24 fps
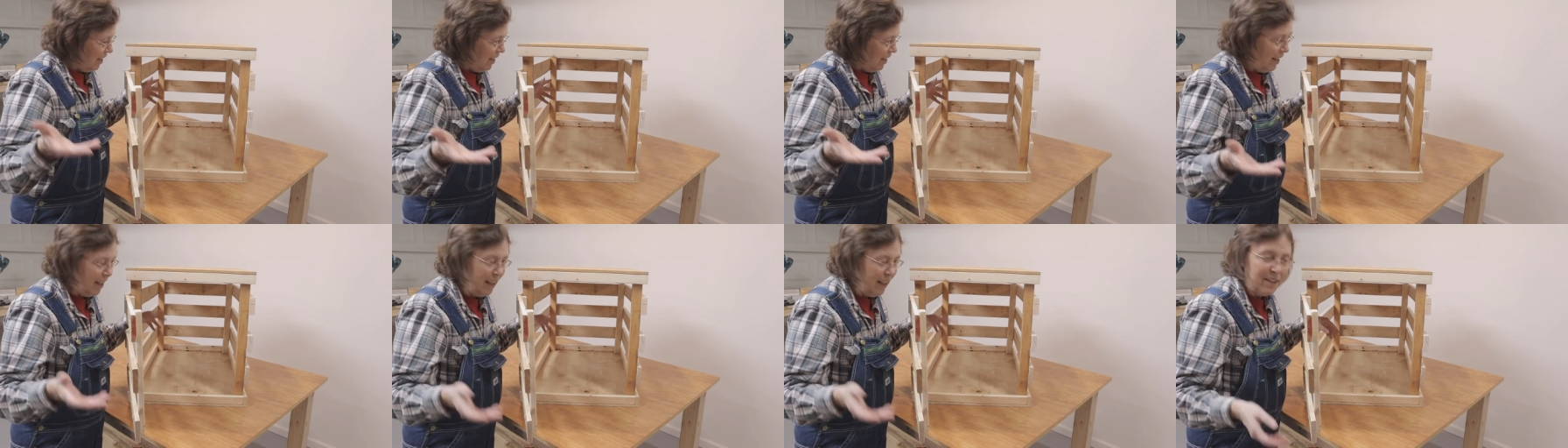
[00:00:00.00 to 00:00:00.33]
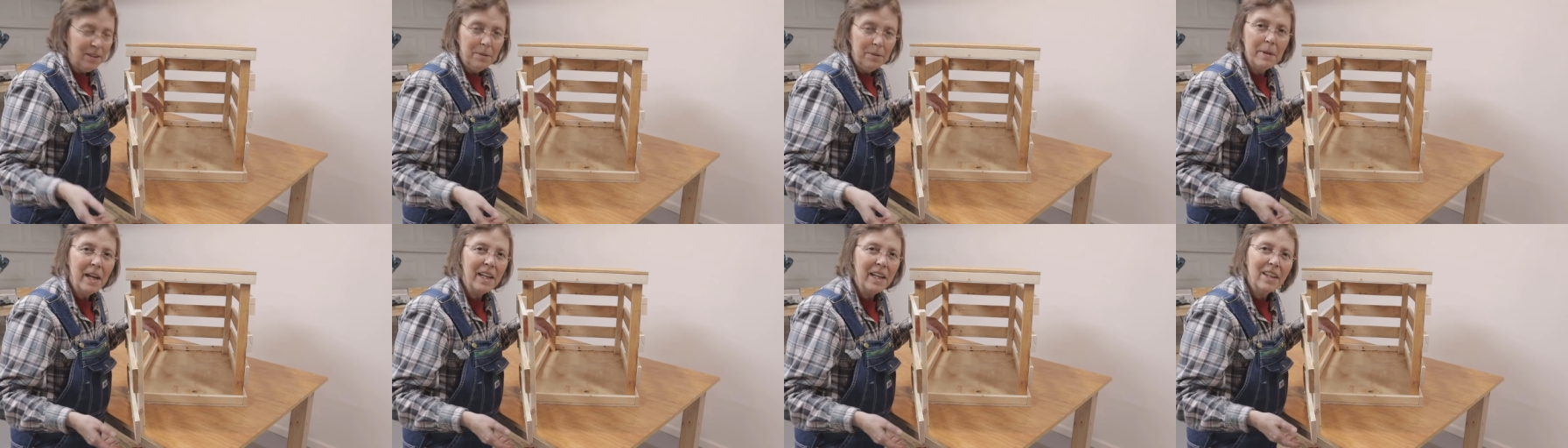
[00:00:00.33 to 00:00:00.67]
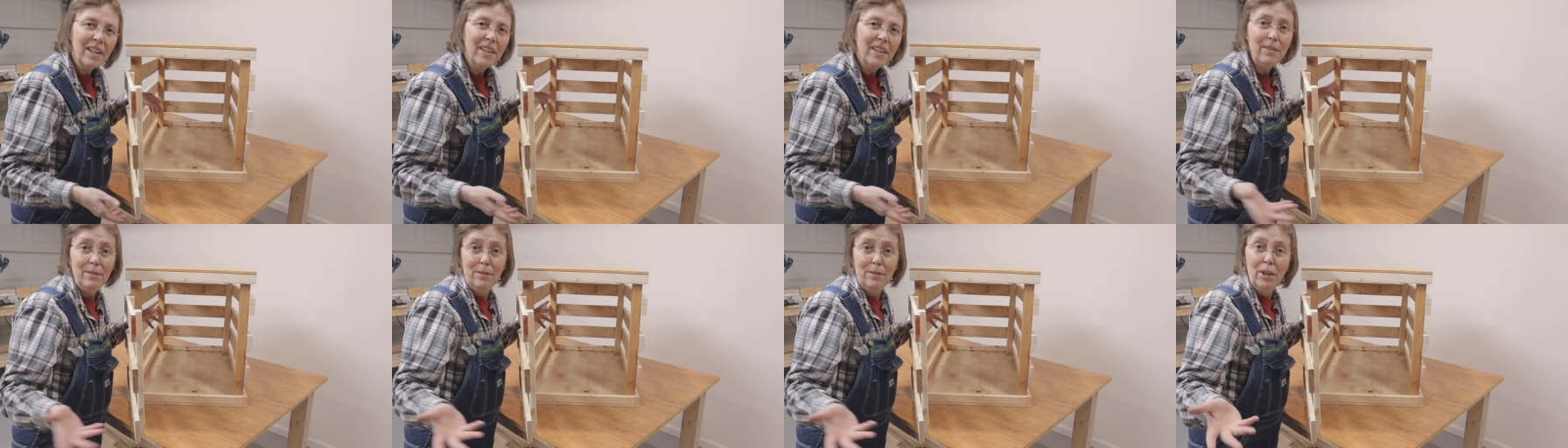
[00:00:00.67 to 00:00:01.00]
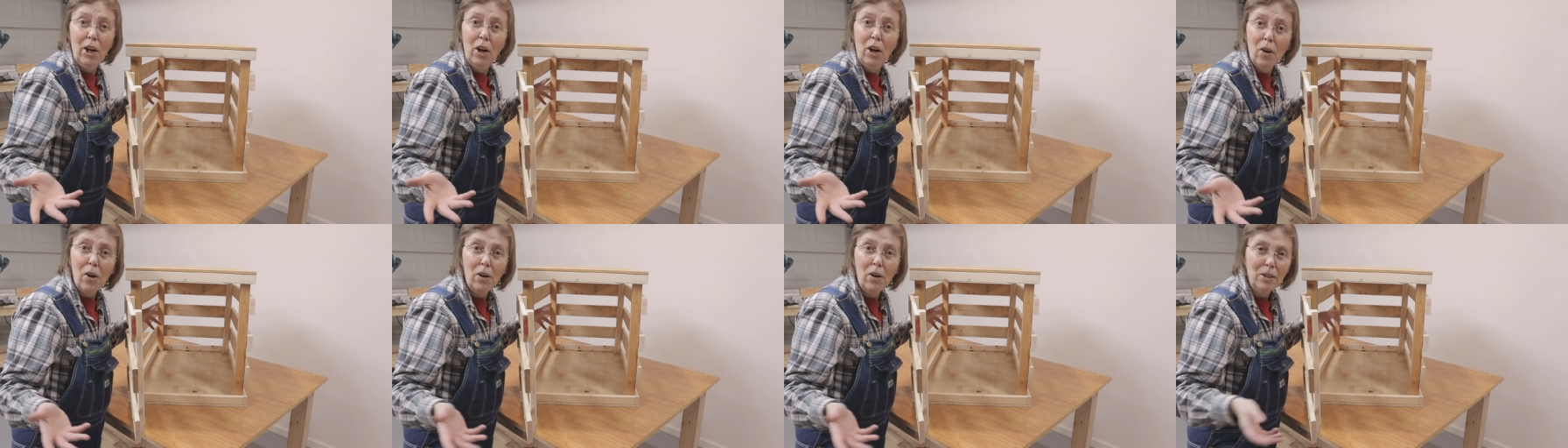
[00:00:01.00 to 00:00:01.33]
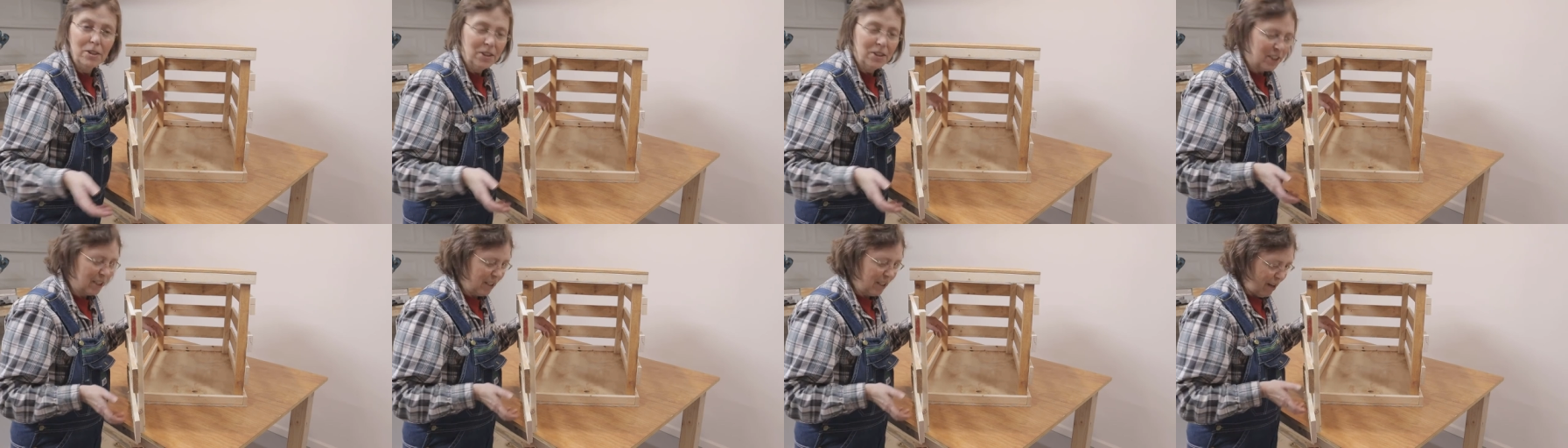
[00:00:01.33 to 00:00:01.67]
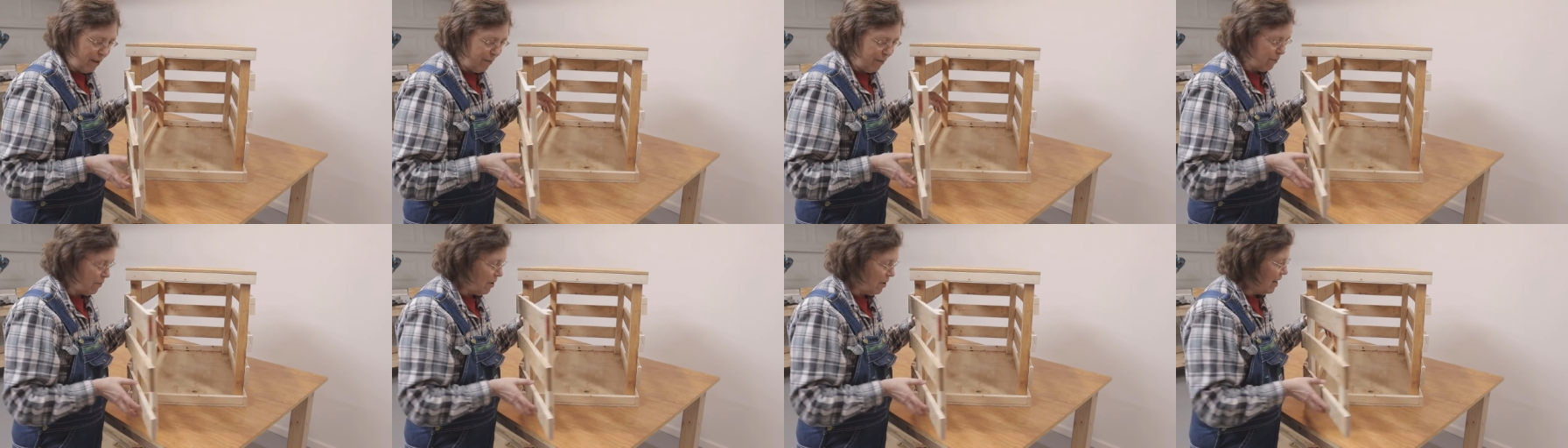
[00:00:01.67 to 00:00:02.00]
and you make it, you learn
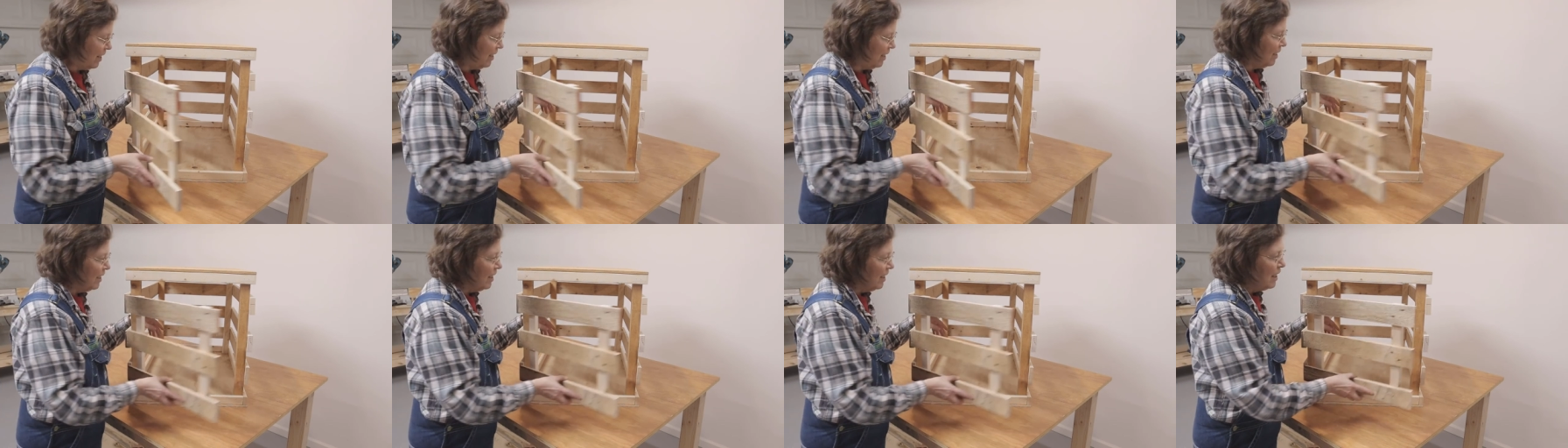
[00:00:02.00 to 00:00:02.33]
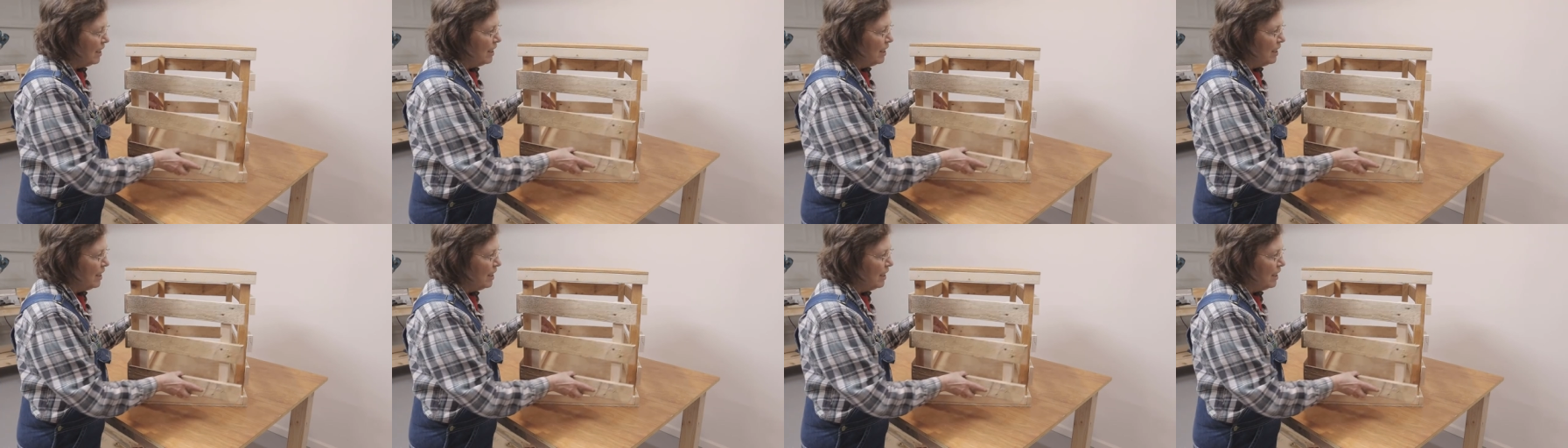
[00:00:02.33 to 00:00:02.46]
stuff, right?